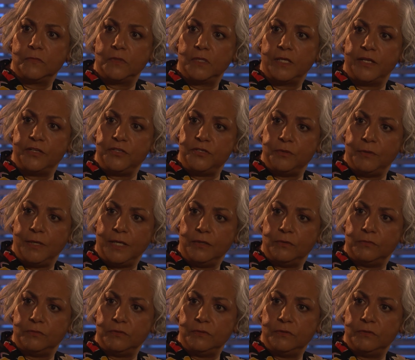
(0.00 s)
Kicked you out?
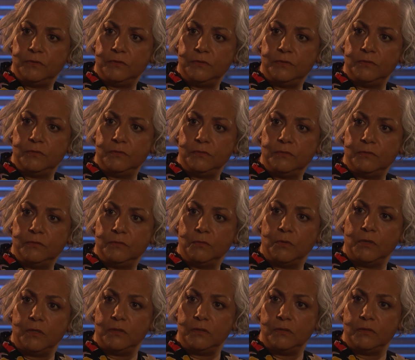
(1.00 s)

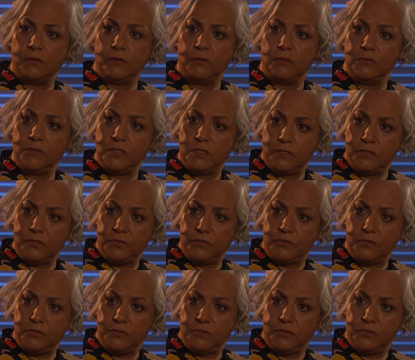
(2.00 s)
What, onto the